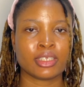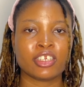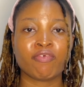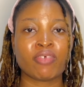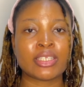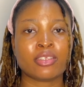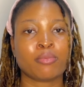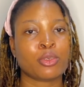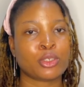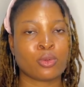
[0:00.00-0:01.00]
The first
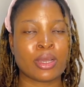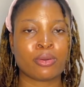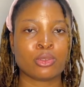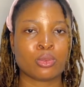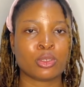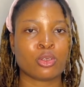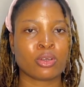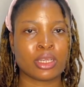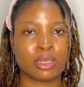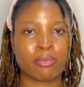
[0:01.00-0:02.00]
emotion we're going to be
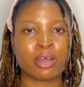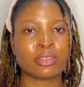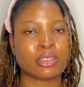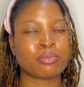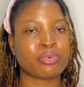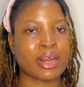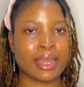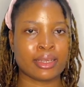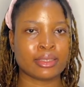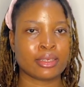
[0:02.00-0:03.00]
talking about is
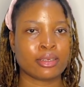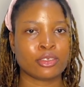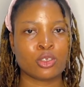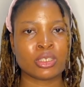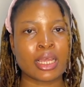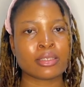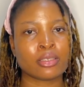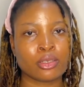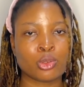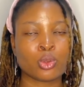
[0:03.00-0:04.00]
pride. Users
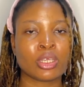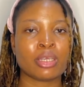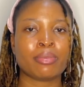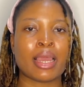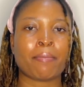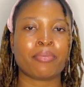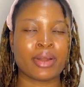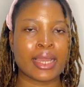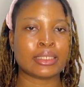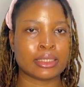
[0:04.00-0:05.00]
need to keep their
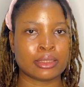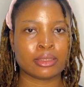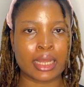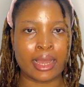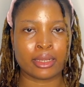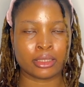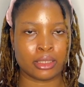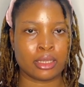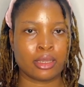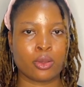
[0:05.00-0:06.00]
pride intact.